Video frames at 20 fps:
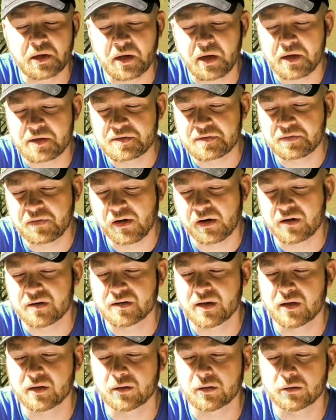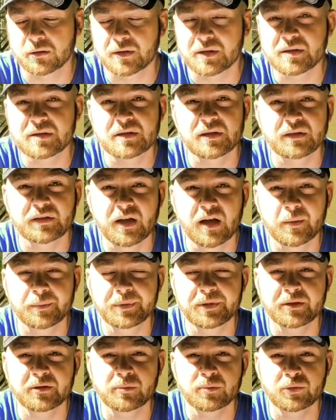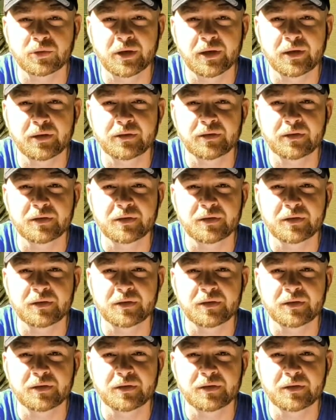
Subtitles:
as far as I know is a top tier brand,